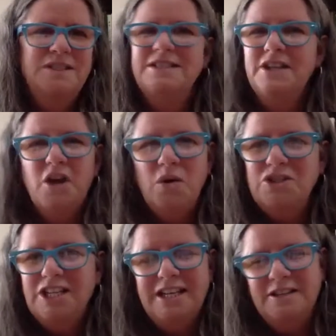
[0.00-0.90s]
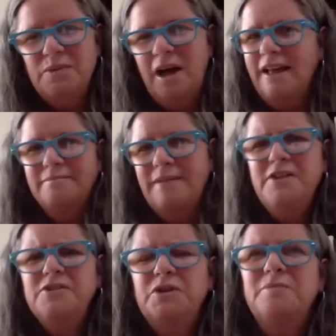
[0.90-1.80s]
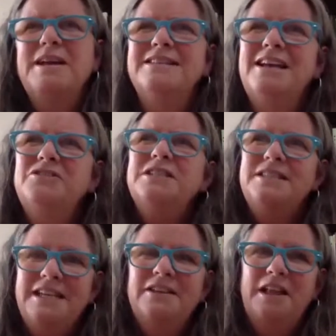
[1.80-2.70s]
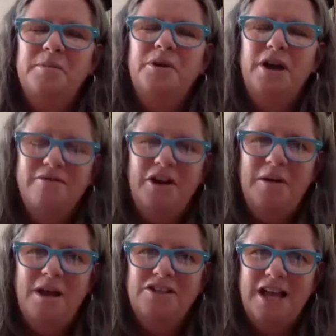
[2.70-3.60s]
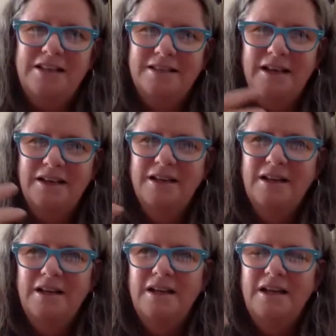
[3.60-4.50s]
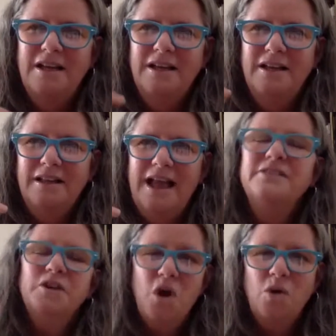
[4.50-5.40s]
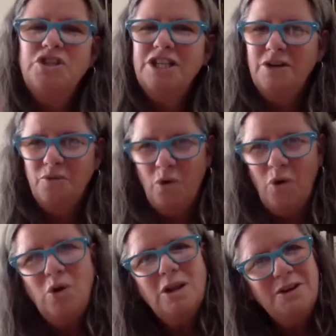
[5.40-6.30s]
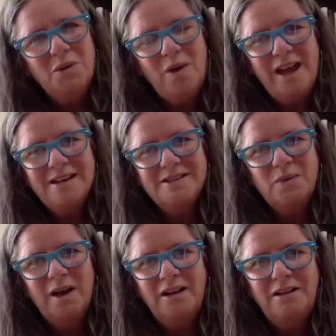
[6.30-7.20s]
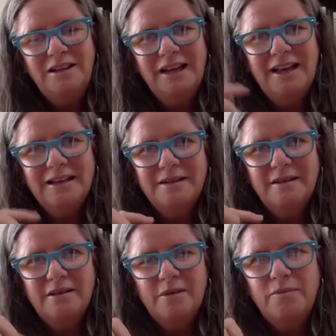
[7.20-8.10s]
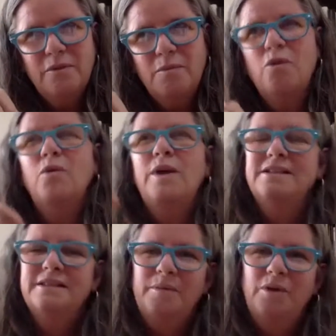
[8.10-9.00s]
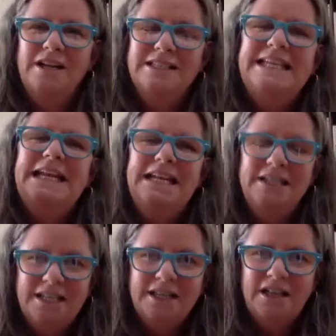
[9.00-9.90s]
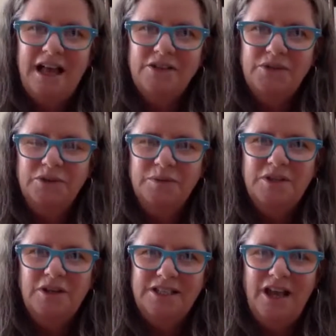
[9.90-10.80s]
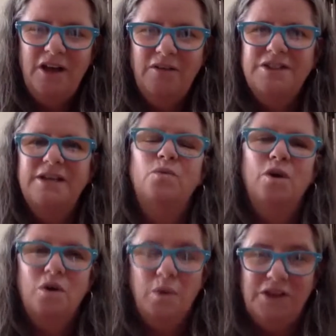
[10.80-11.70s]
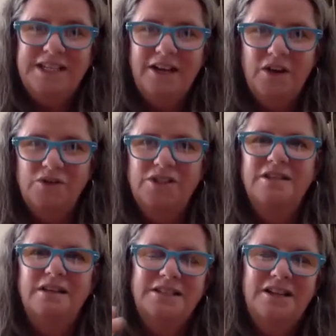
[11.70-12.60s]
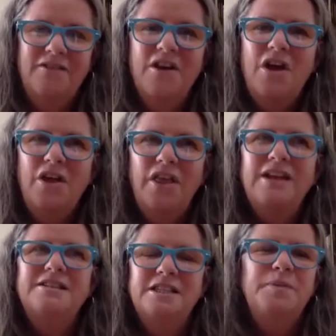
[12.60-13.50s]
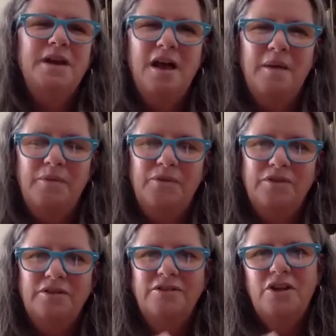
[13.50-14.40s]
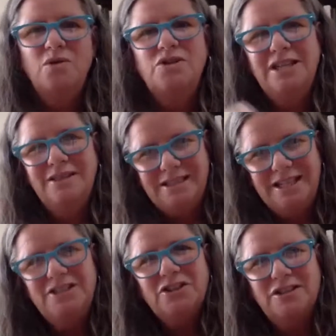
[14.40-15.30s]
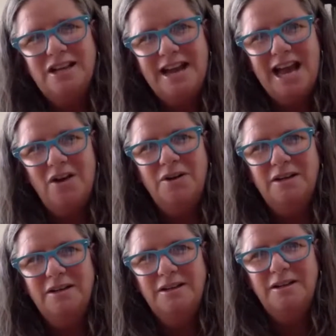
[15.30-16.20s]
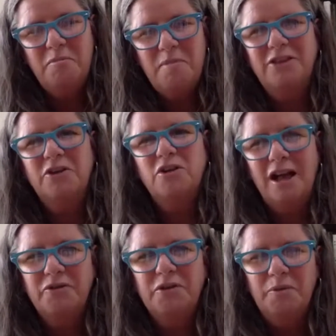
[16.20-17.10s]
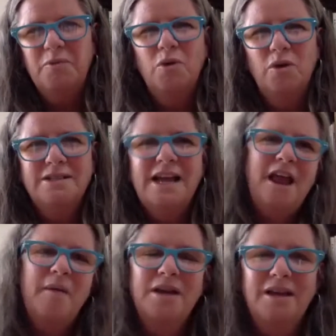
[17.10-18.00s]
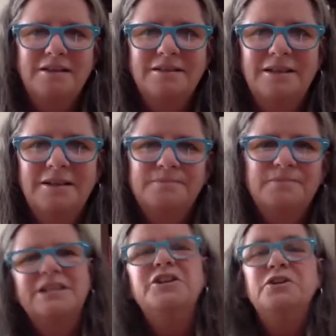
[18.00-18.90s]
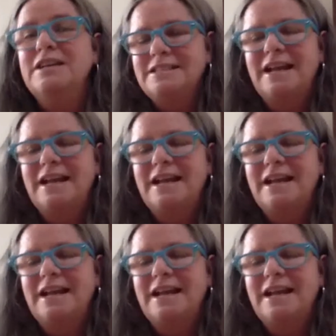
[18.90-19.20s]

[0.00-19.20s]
into coaching as well, any sort of, because I actually see the librarian very much as a, as a coaching role in a way as well. Like the, the more we as librarians get into the classrooms ourselves and work with the tech coaches on stuff, then it just becomes coaching the teachers on how to make their classrooms more dynamic and literate, I